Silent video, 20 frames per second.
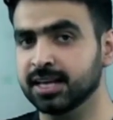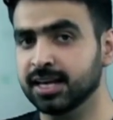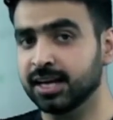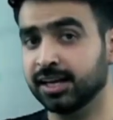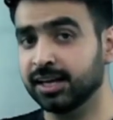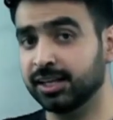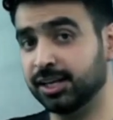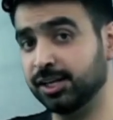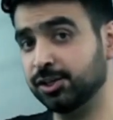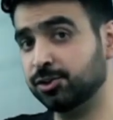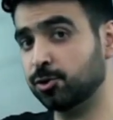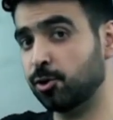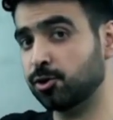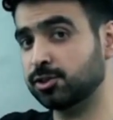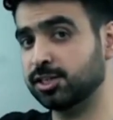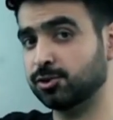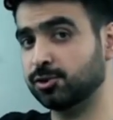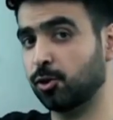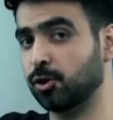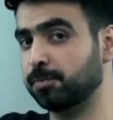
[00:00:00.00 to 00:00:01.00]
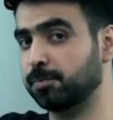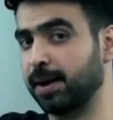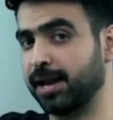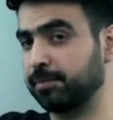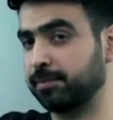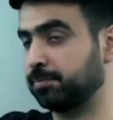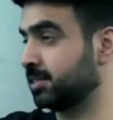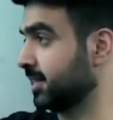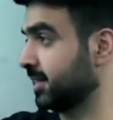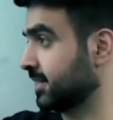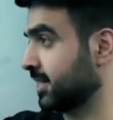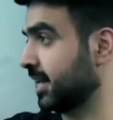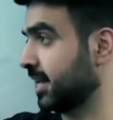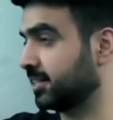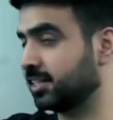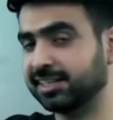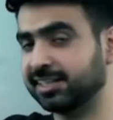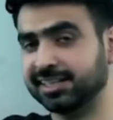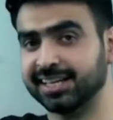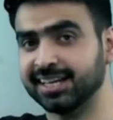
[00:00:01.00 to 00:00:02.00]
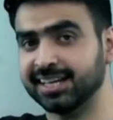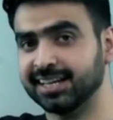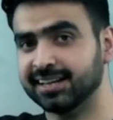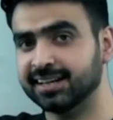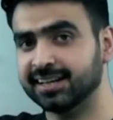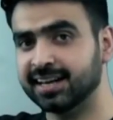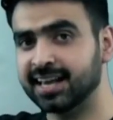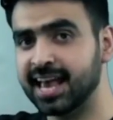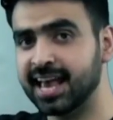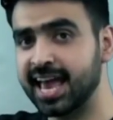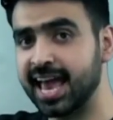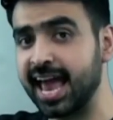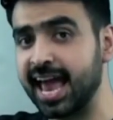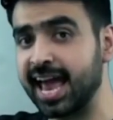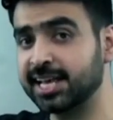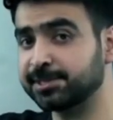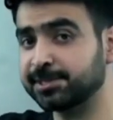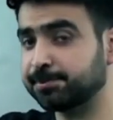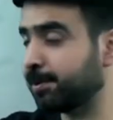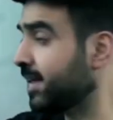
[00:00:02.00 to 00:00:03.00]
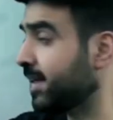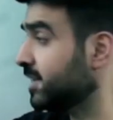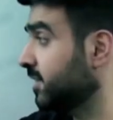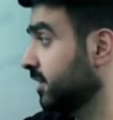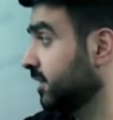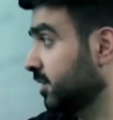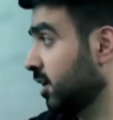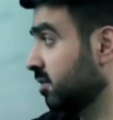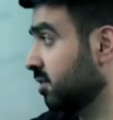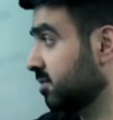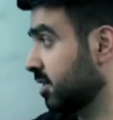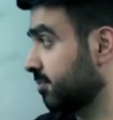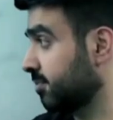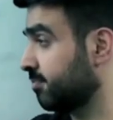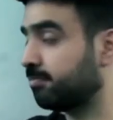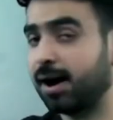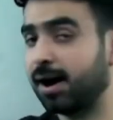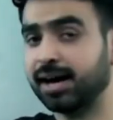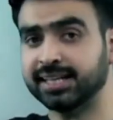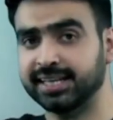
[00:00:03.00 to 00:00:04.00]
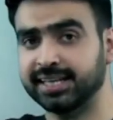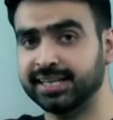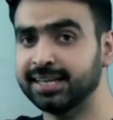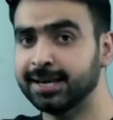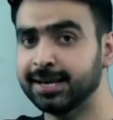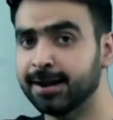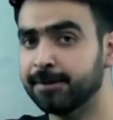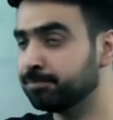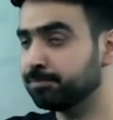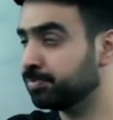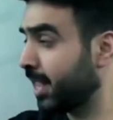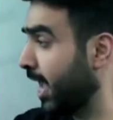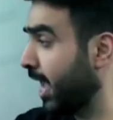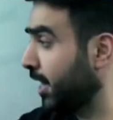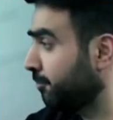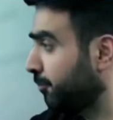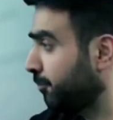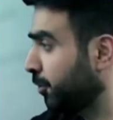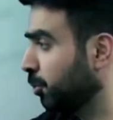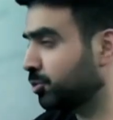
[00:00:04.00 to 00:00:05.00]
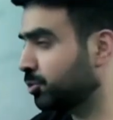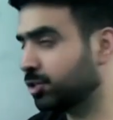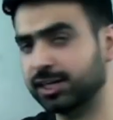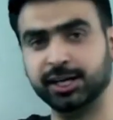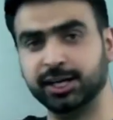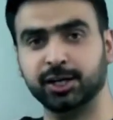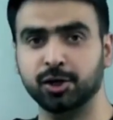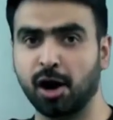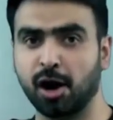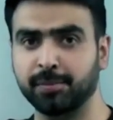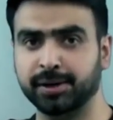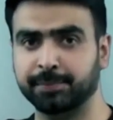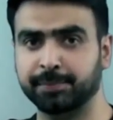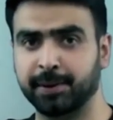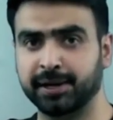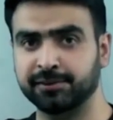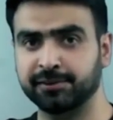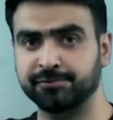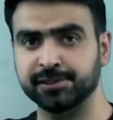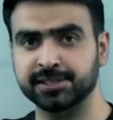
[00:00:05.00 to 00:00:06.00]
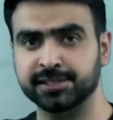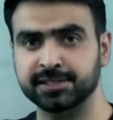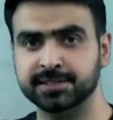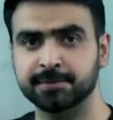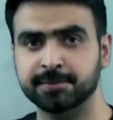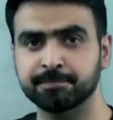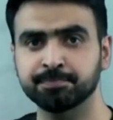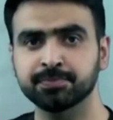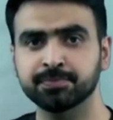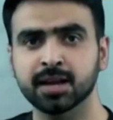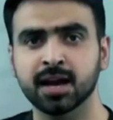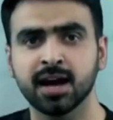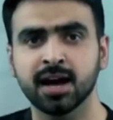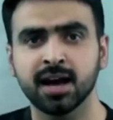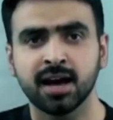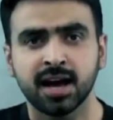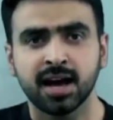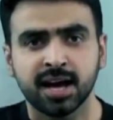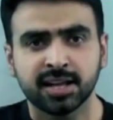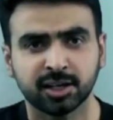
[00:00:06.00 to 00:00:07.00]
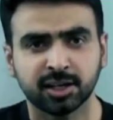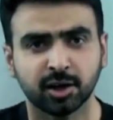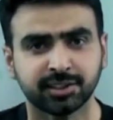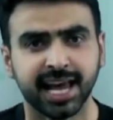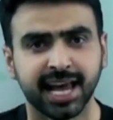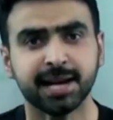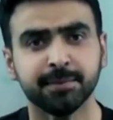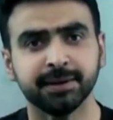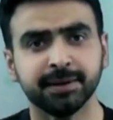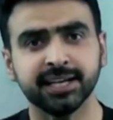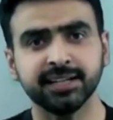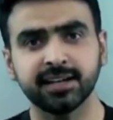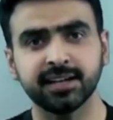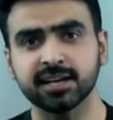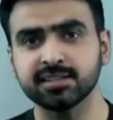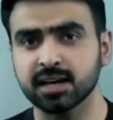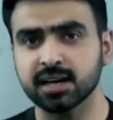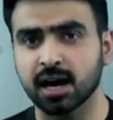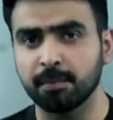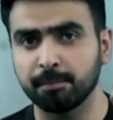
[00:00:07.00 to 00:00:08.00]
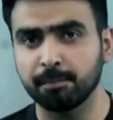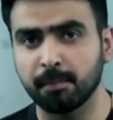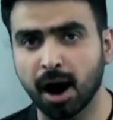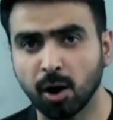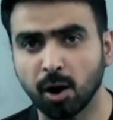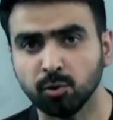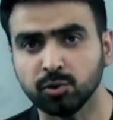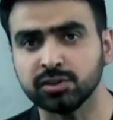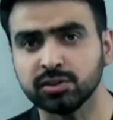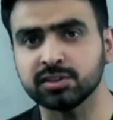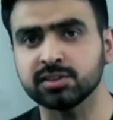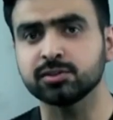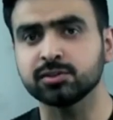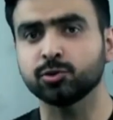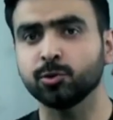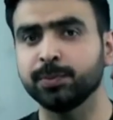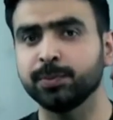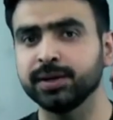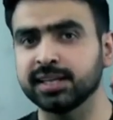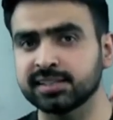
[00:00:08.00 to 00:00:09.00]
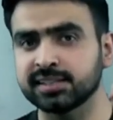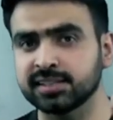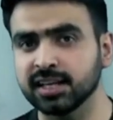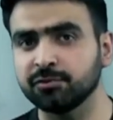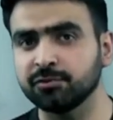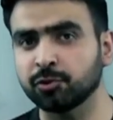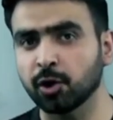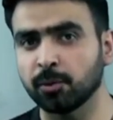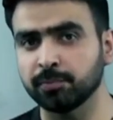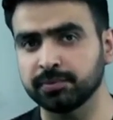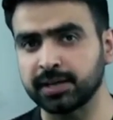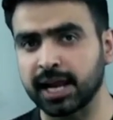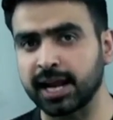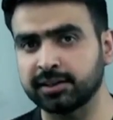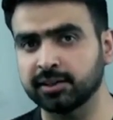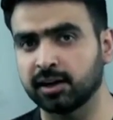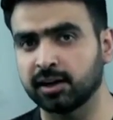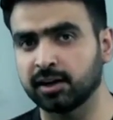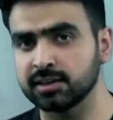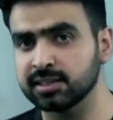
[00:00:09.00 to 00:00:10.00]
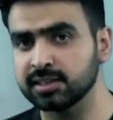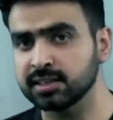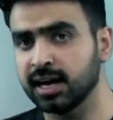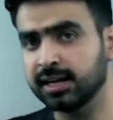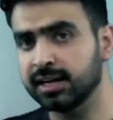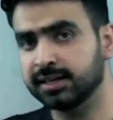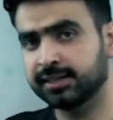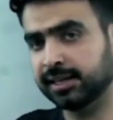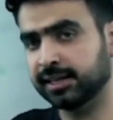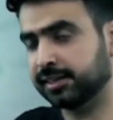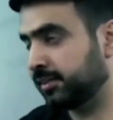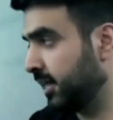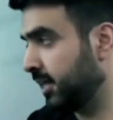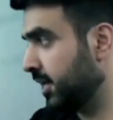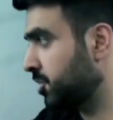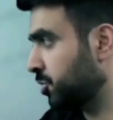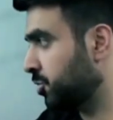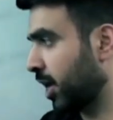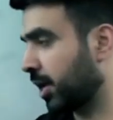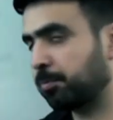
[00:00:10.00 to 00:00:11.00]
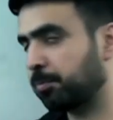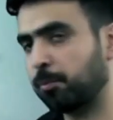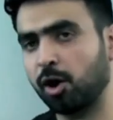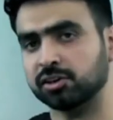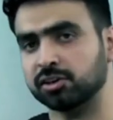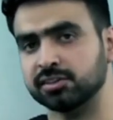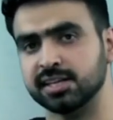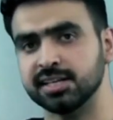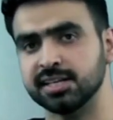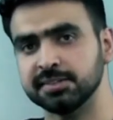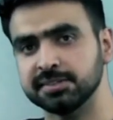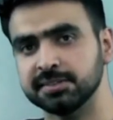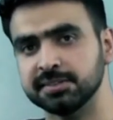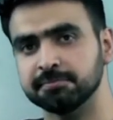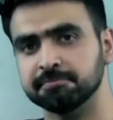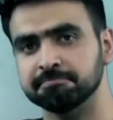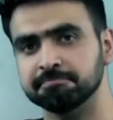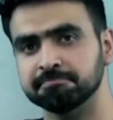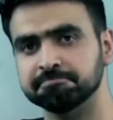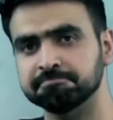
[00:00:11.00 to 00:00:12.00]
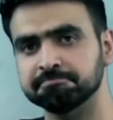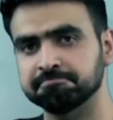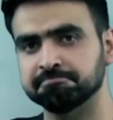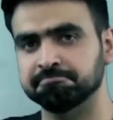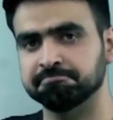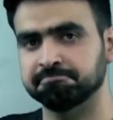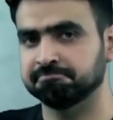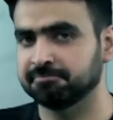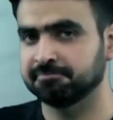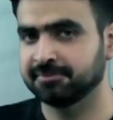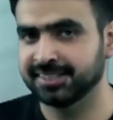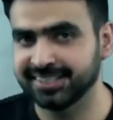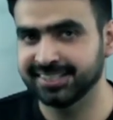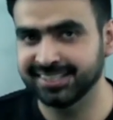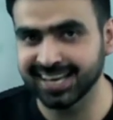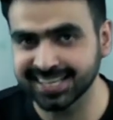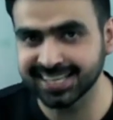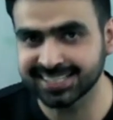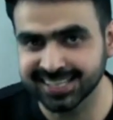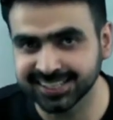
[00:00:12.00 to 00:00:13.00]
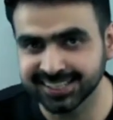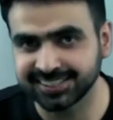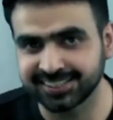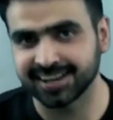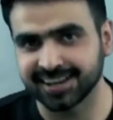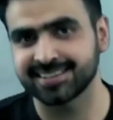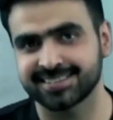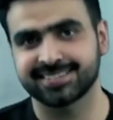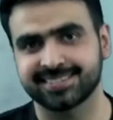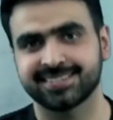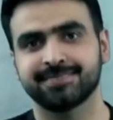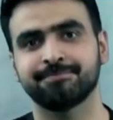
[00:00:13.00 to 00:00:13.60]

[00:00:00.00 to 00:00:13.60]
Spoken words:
Resources owned by a business entity, expressed in terms of money, and future economic benefits. Now tell me, does amounts to be received from debtors tick these check boxes? Yes, it does.